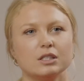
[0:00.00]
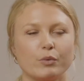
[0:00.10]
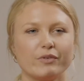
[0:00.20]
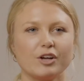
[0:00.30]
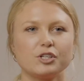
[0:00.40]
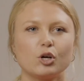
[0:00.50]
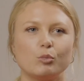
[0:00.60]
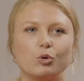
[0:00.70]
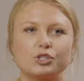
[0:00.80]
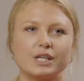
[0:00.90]
We've actually got
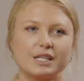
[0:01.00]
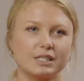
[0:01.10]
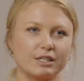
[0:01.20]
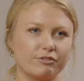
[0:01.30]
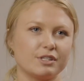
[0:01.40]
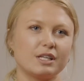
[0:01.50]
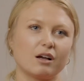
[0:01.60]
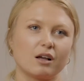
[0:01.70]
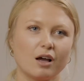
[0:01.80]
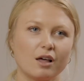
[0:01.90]
more genetic difference in
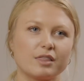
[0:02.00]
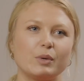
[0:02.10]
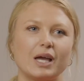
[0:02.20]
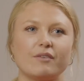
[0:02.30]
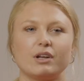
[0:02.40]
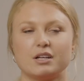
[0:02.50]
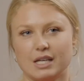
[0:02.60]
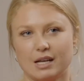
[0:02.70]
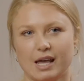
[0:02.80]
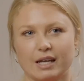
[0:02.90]
our gut than we have in our
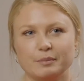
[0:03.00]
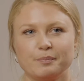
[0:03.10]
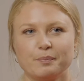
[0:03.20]
DNA.